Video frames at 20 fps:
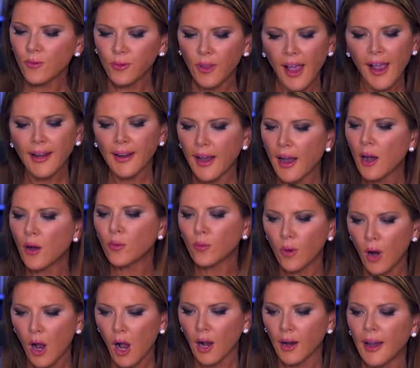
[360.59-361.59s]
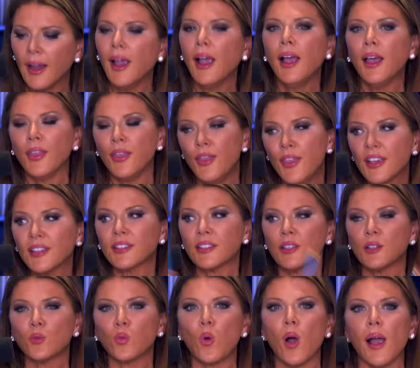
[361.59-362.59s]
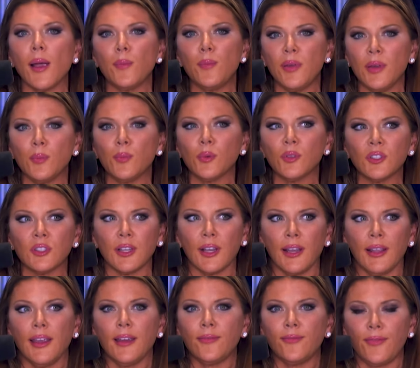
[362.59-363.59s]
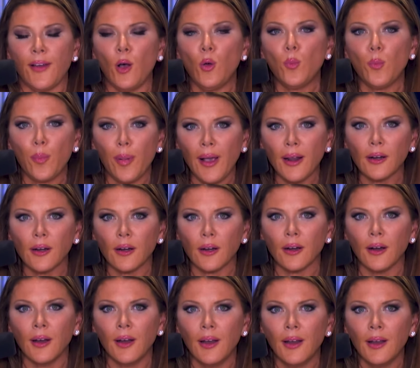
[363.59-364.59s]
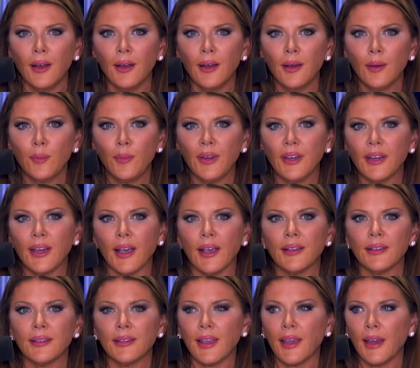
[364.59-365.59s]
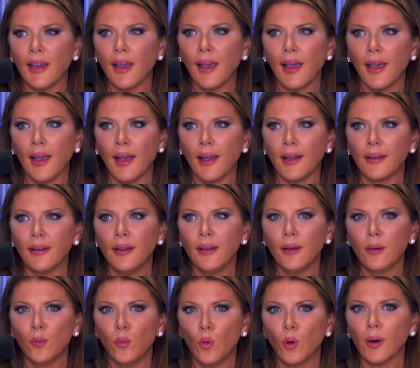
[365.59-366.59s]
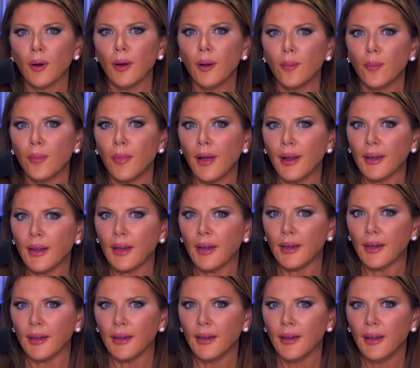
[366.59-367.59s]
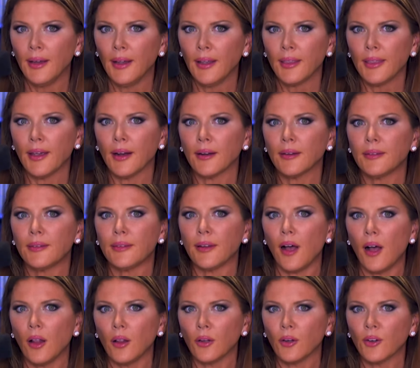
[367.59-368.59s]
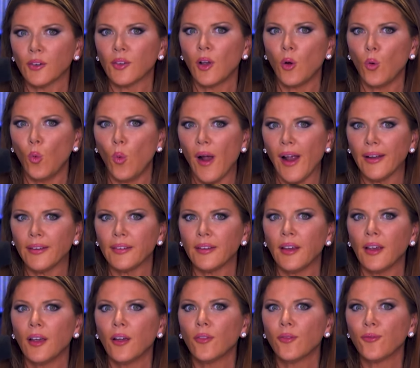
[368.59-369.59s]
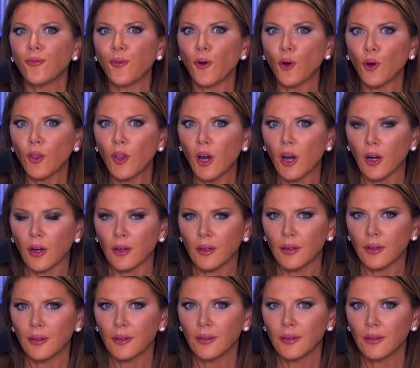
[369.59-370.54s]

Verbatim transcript: flat out wrong. This is why people say they felt better because they had more money. Their dollars went further.